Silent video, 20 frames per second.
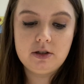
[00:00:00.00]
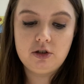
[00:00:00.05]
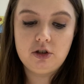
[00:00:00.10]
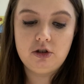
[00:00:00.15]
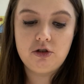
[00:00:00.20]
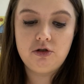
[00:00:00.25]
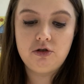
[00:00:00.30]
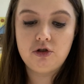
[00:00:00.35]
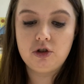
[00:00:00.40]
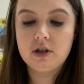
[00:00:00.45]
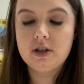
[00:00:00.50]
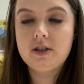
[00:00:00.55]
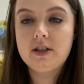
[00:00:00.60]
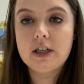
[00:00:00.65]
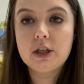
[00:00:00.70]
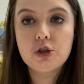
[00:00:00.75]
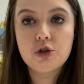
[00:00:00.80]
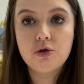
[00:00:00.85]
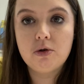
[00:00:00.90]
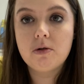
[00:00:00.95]
The
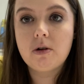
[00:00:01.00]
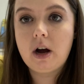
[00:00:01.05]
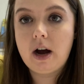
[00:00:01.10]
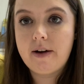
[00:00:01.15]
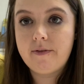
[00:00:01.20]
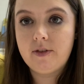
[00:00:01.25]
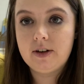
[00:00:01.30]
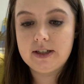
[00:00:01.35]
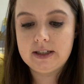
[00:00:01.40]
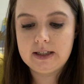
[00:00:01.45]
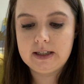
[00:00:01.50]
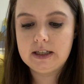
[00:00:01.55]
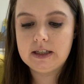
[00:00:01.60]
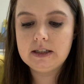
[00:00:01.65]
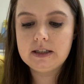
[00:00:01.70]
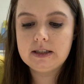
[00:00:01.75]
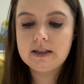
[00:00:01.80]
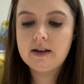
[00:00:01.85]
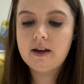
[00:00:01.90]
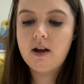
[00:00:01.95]
jurisdictional
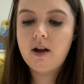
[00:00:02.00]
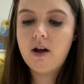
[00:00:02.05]
conferences